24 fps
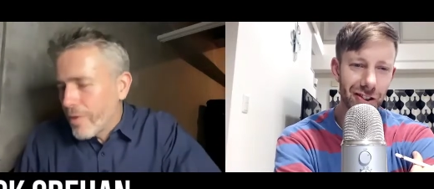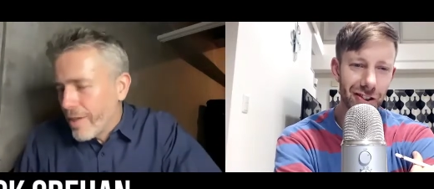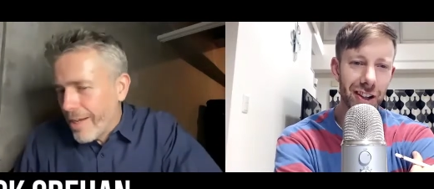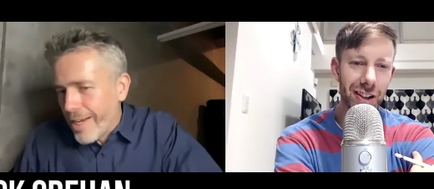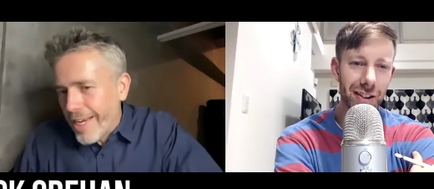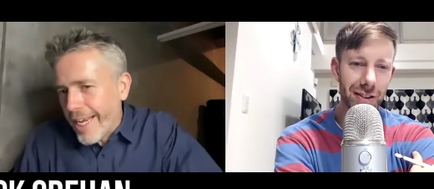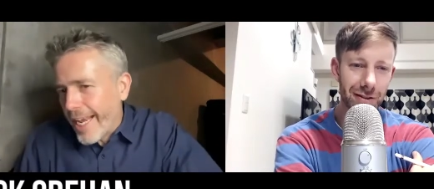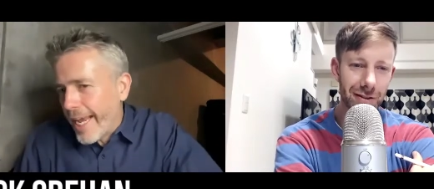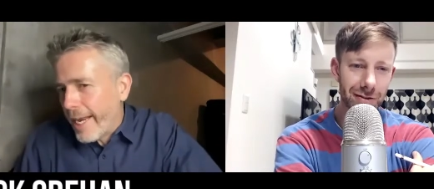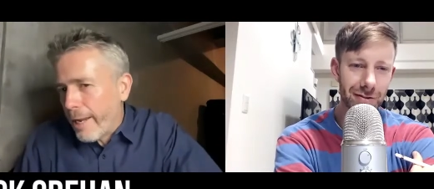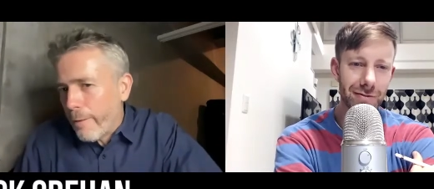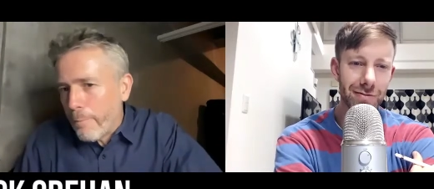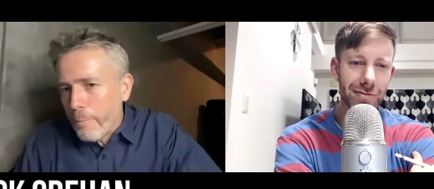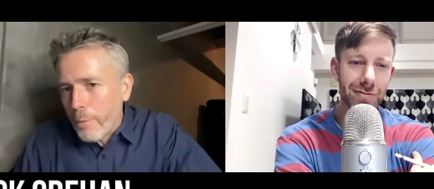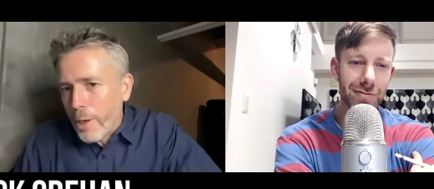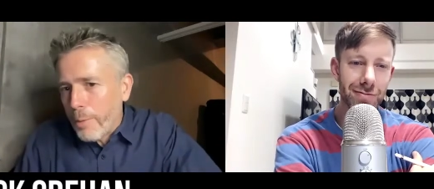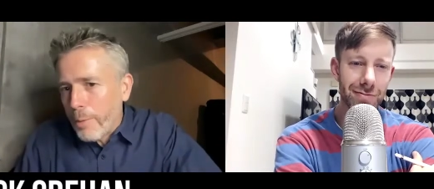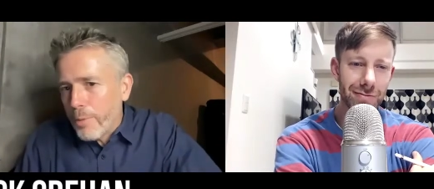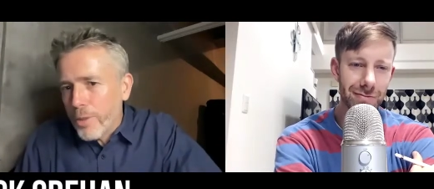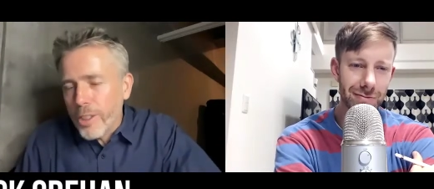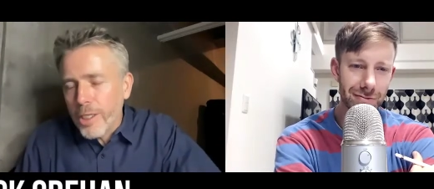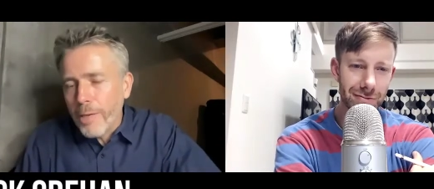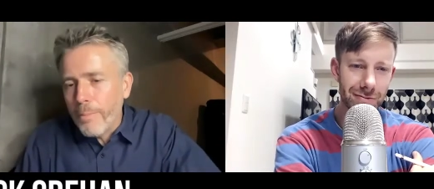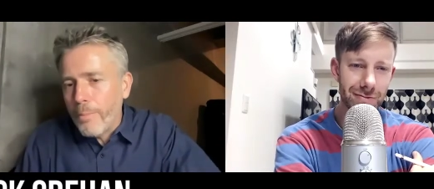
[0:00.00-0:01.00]
Speaker 1: getting
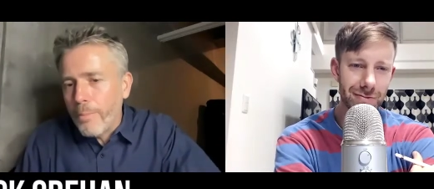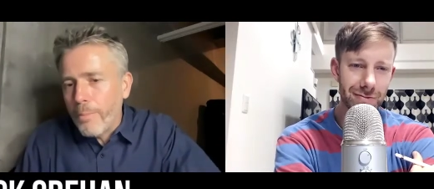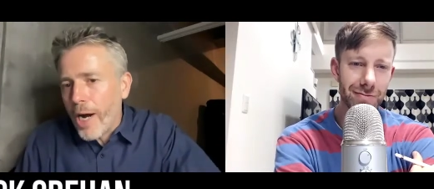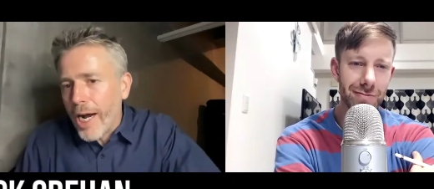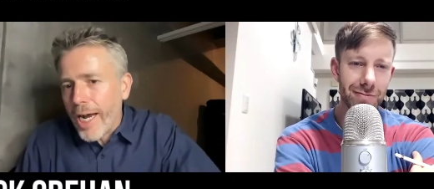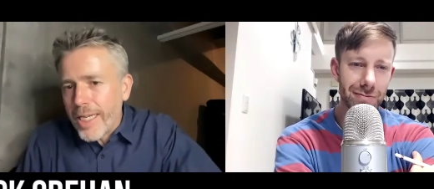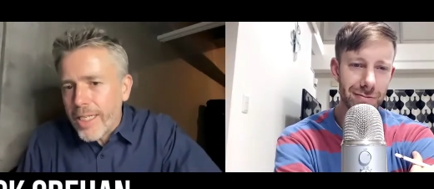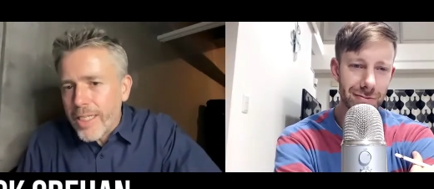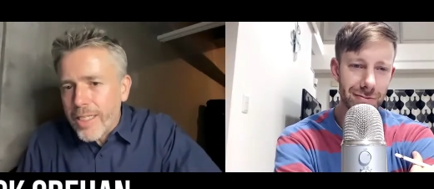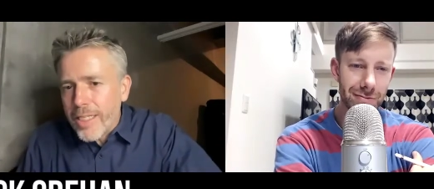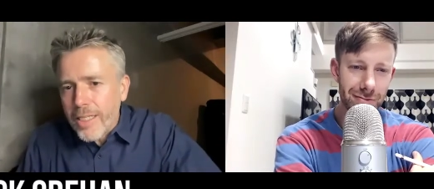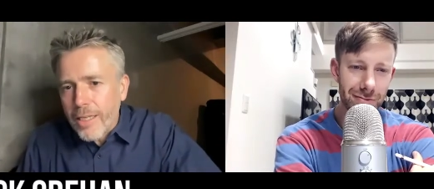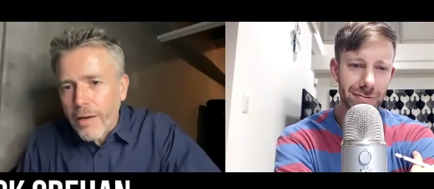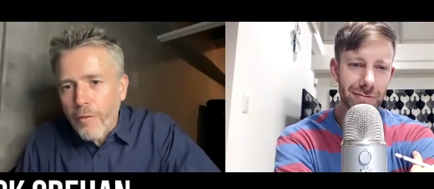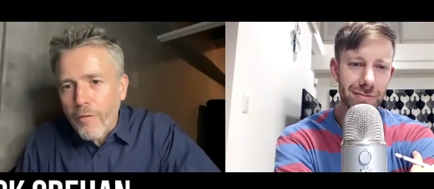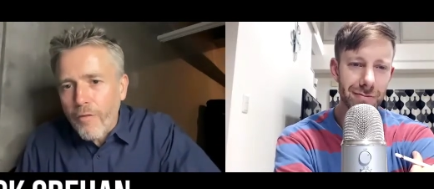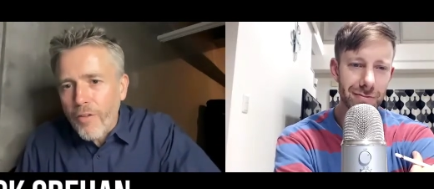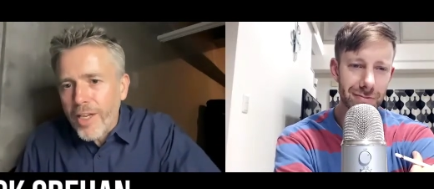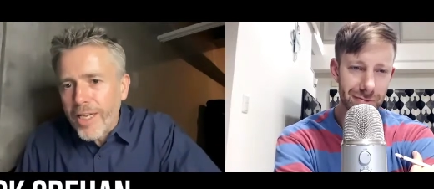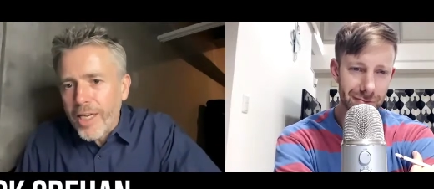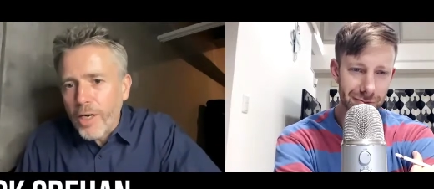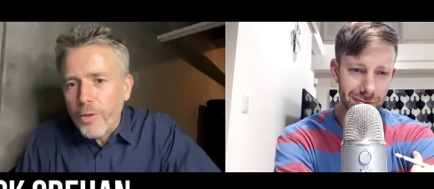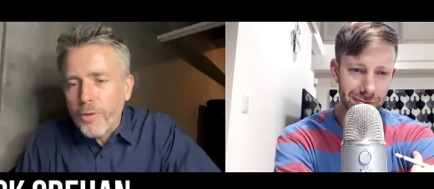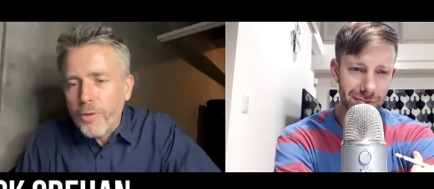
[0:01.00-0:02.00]
people to buy stuff they
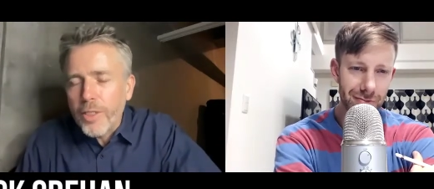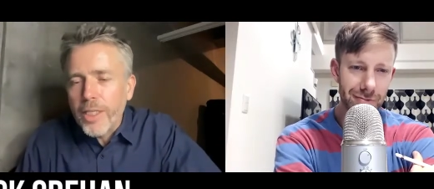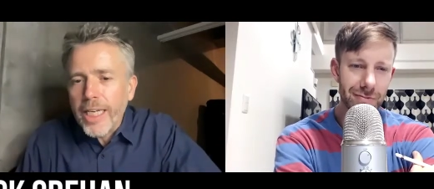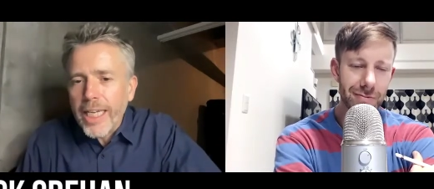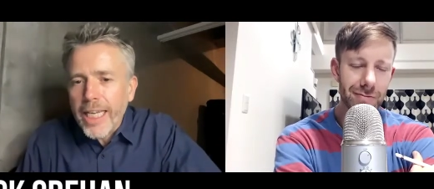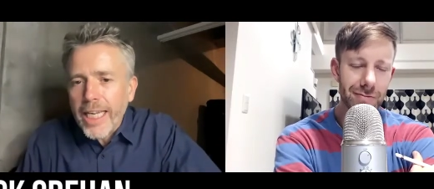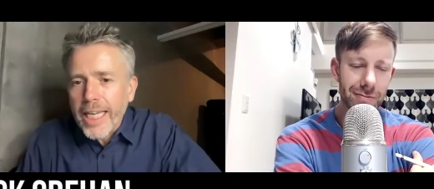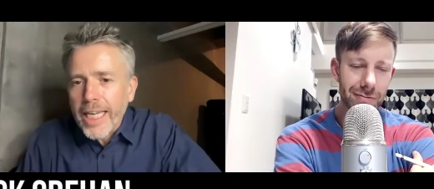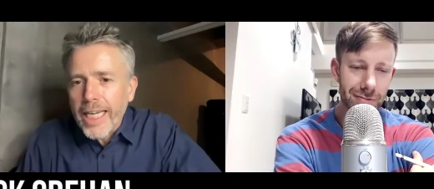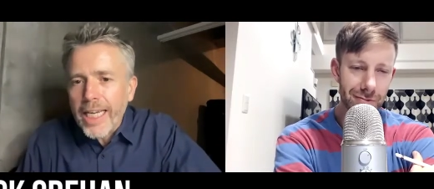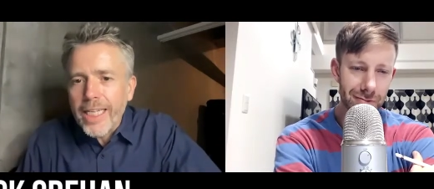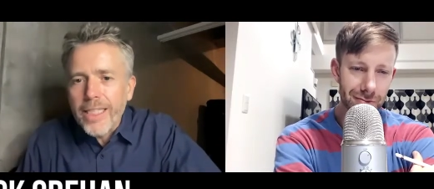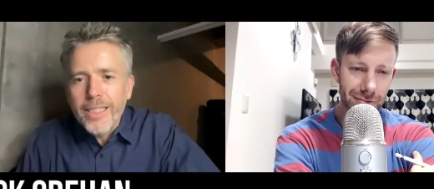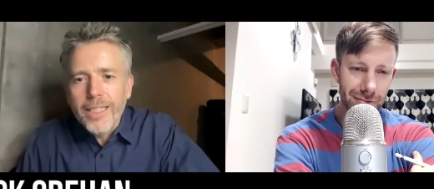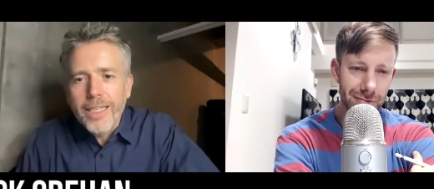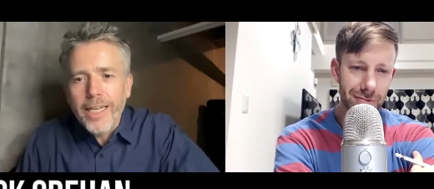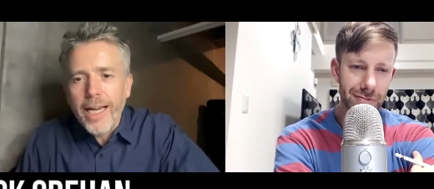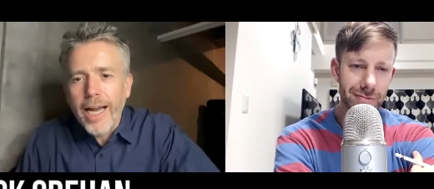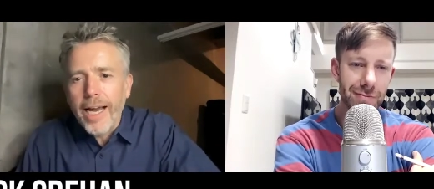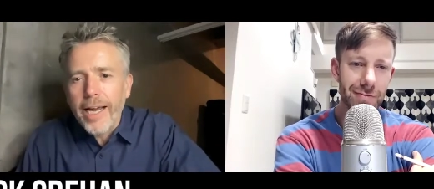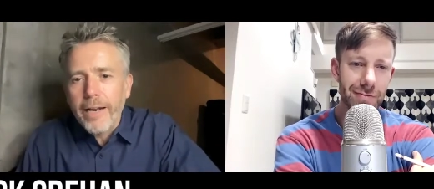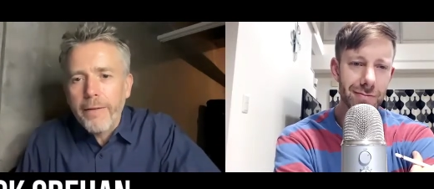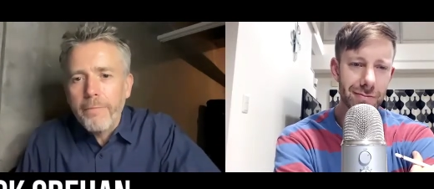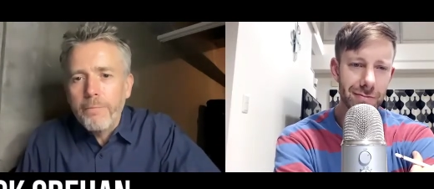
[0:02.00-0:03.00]
don't need,
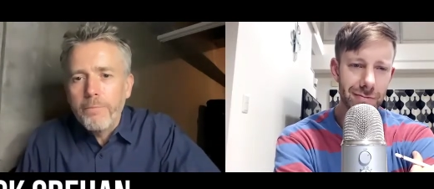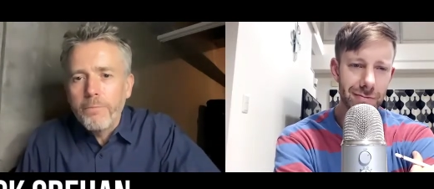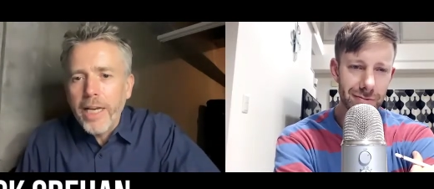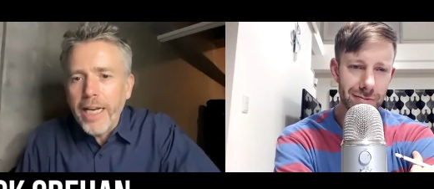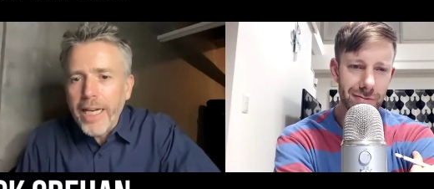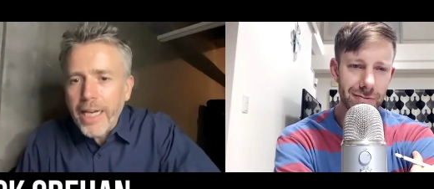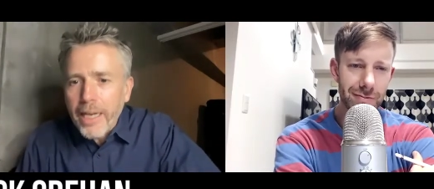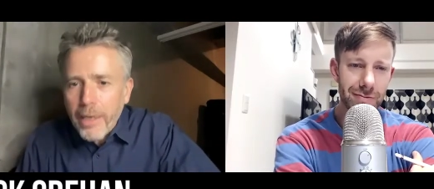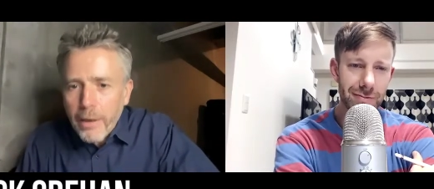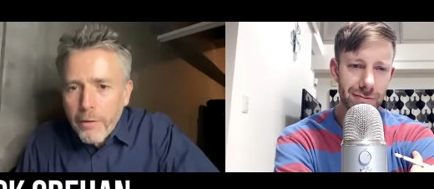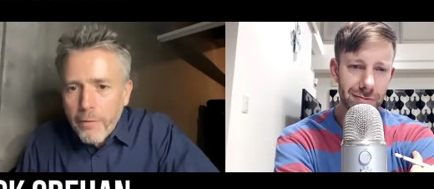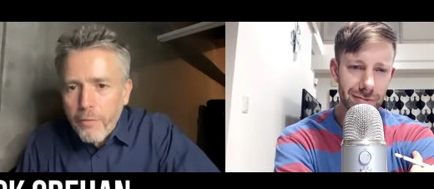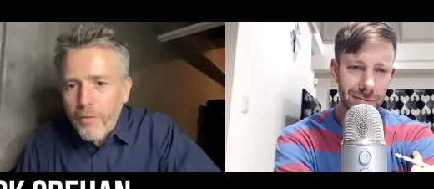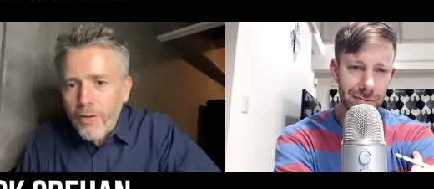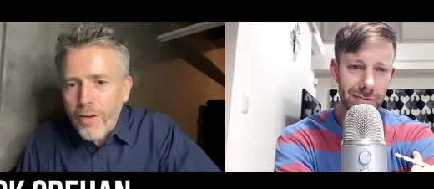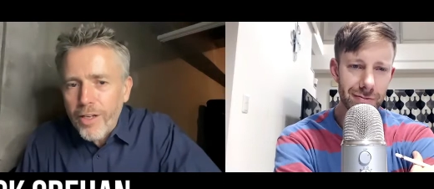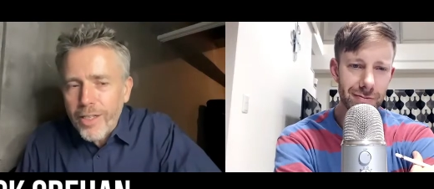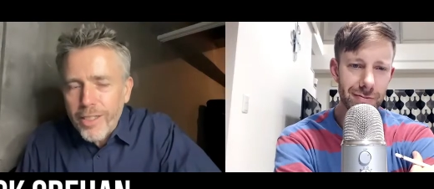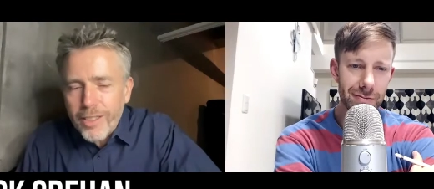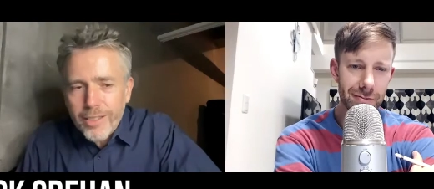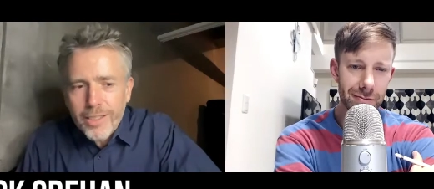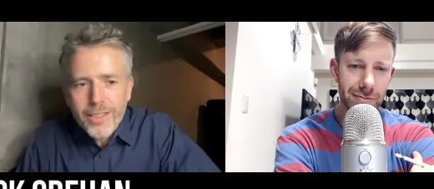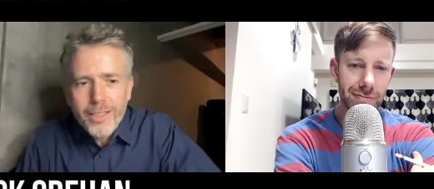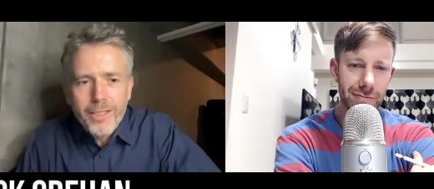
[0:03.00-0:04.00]
kind of
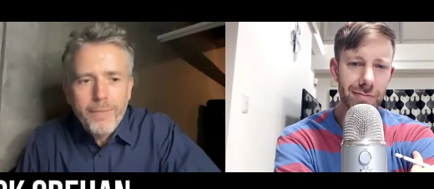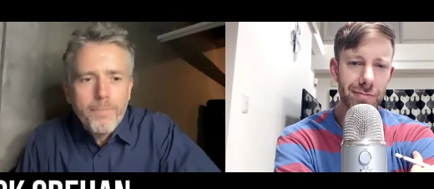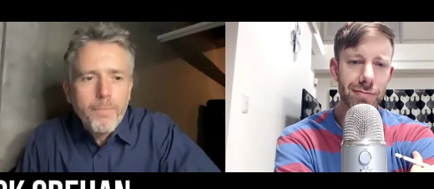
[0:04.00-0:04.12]
meaningless.